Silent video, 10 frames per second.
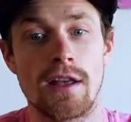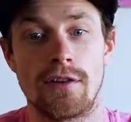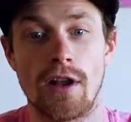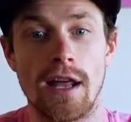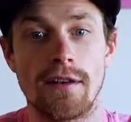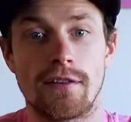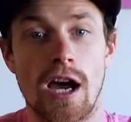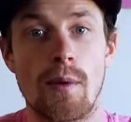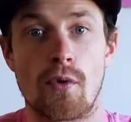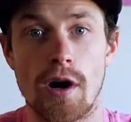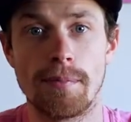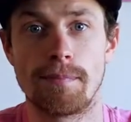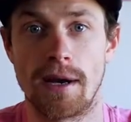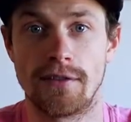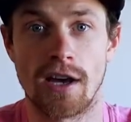not time warp,
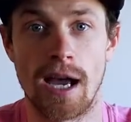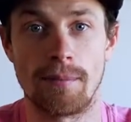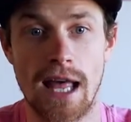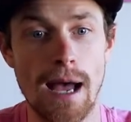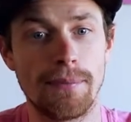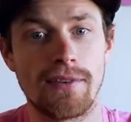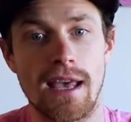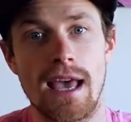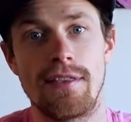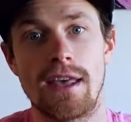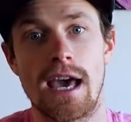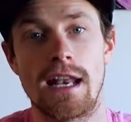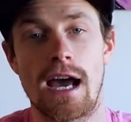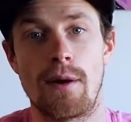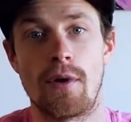but time-lapse, and
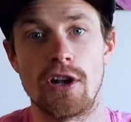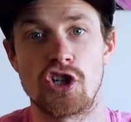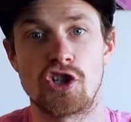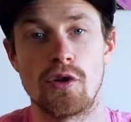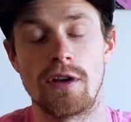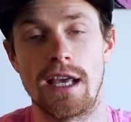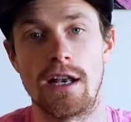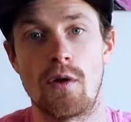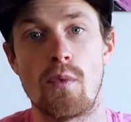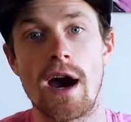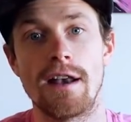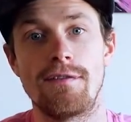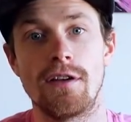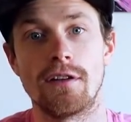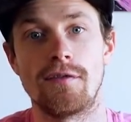then I want to shoot in a wide
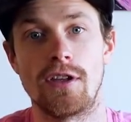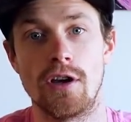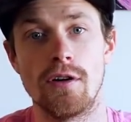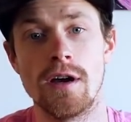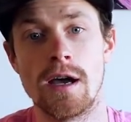field of view.